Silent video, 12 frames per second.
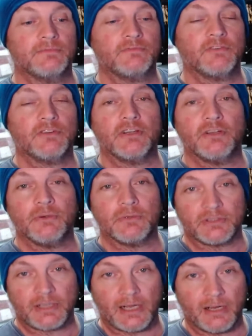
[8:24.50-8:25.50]
for the newer
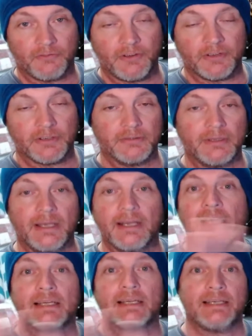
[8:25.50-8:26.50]
style figure, and
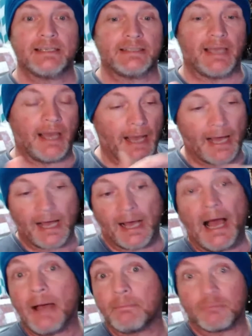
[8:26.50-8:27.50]
I get that.
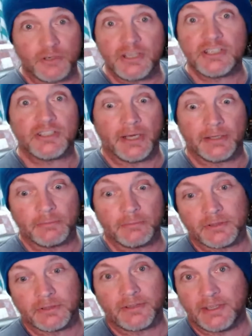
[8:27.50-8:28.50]
I appreciate them,
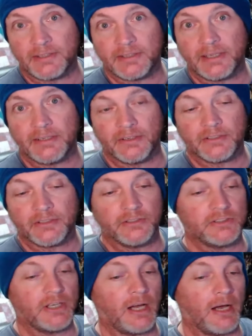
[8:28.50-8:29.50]
because I think they've done a good
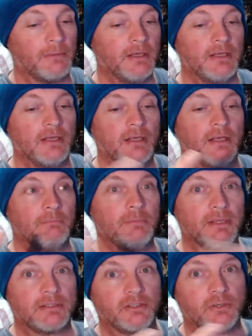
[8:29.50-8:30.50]
job.
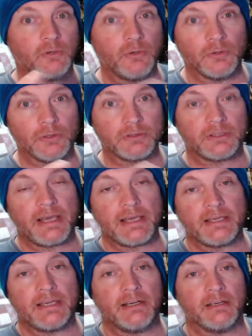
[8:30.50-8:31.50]
But the cool
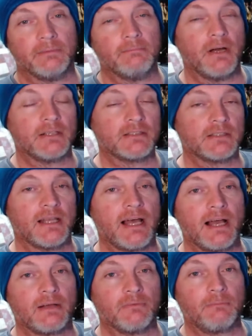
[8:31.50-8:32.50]
thing here, much
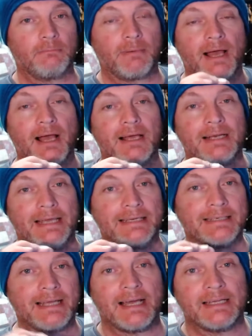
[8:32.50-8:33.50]
like buying a
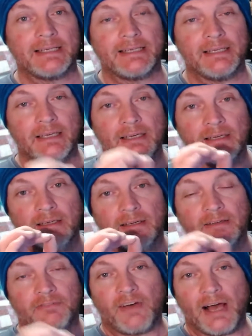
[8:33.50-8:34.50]

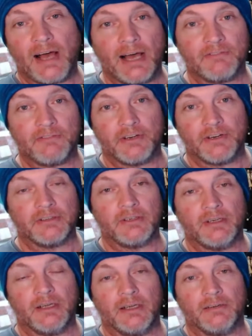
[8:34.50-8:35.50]

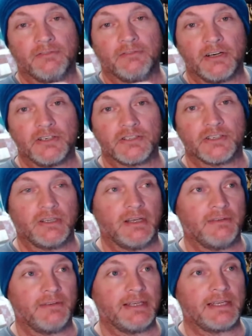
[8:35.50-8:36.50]
95-year version
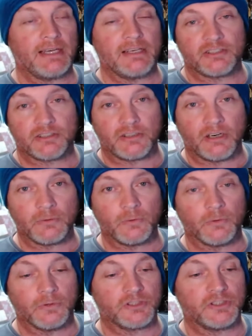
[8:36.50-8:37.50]
of any kind of Star
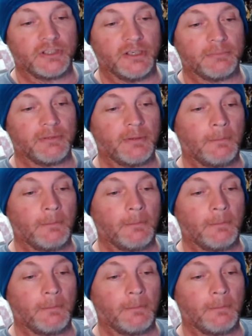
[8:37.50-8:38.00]
Wars ship,